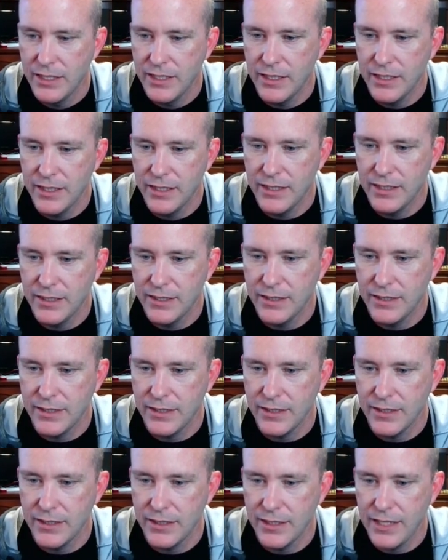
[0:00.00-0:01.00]
and
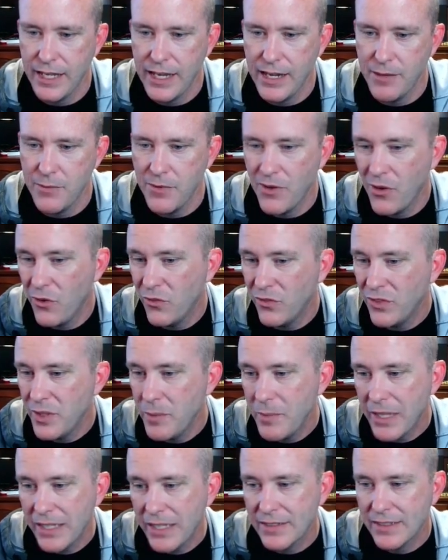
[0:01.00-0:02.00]
it
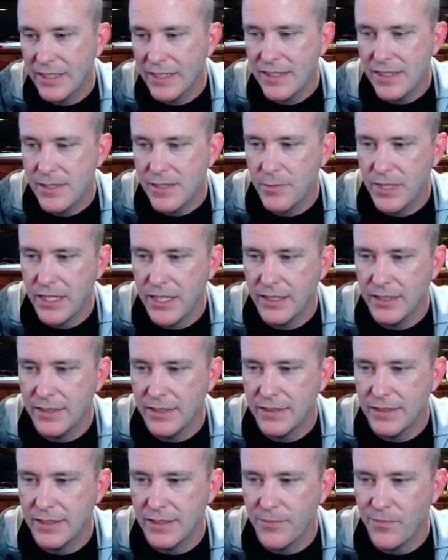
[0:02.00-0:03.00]
hopefully makes sense
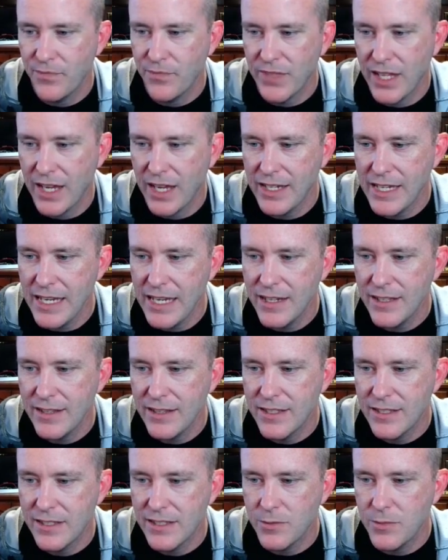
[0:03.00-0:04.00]
because I
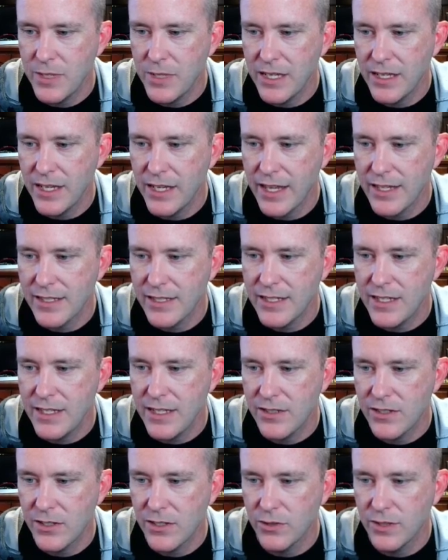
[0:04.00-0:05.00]
needed this to be an
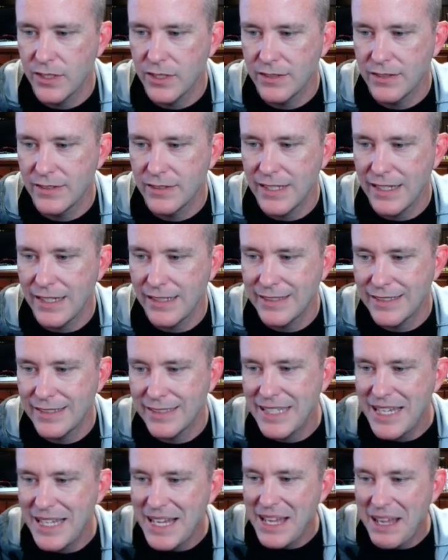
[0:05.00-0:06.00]
AST, so this is a
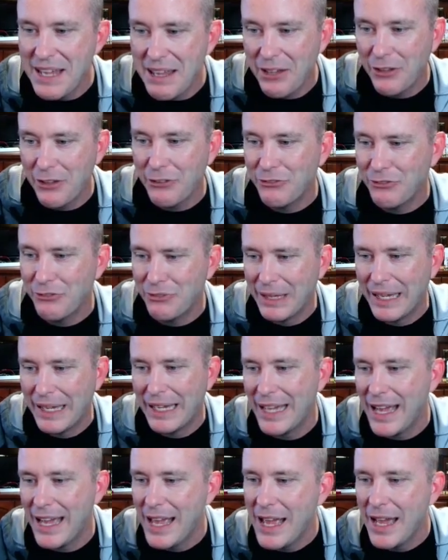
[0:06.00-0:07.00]
C if.
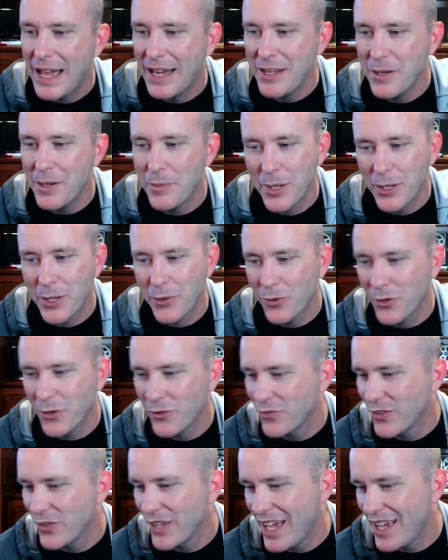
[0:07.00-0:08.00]
I need a better
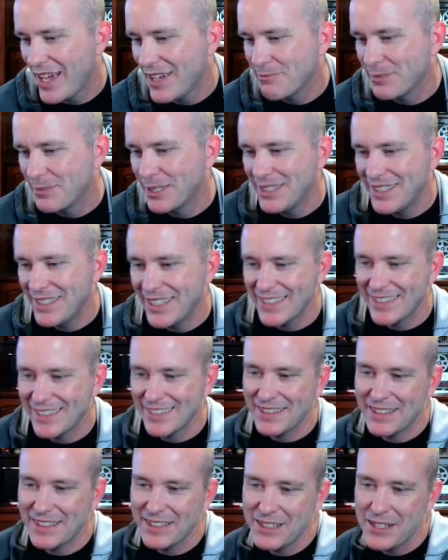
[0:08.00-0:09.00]
word for that, but
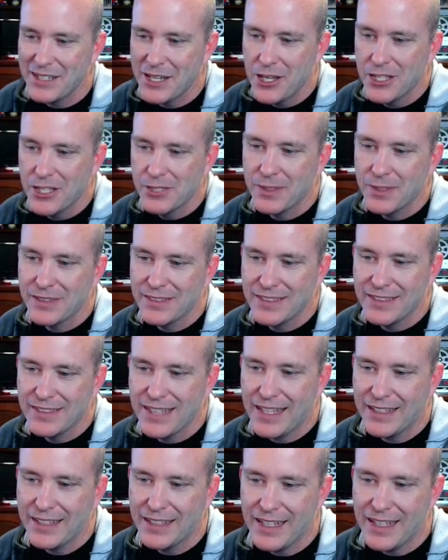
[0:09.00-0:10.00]
that's it's basically
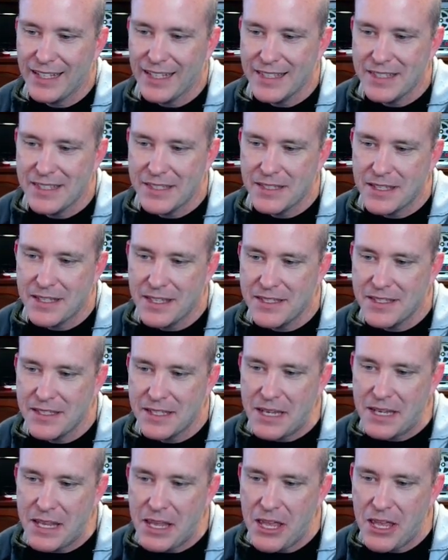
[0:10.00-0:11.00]
saying like it's
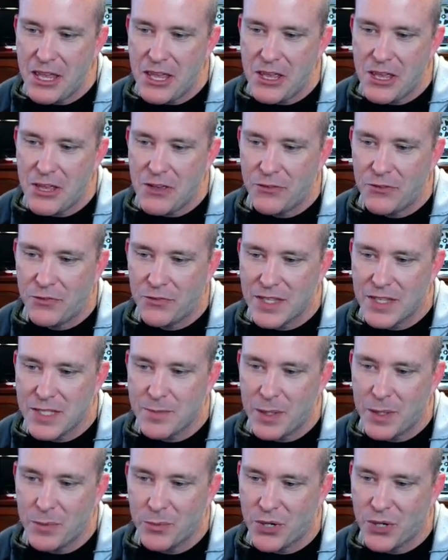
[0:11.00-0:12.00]
an if
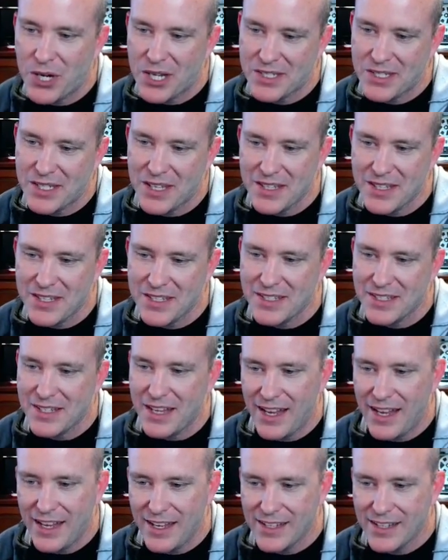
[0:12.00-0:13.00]
that's been processed,
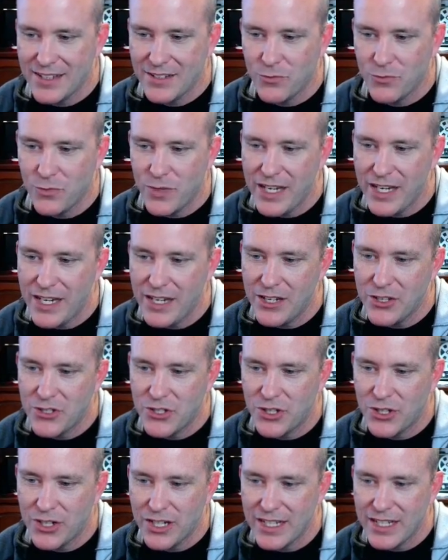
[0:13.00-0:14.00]
and we need to
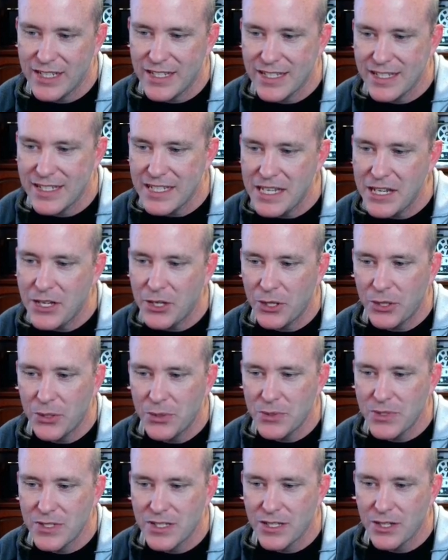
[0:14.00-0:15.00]
turn it into C
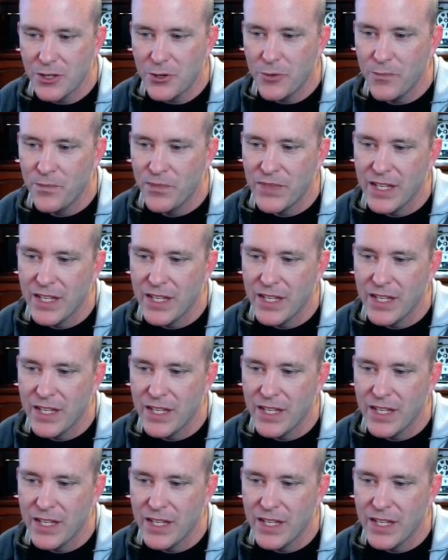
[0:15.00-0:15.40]
code. So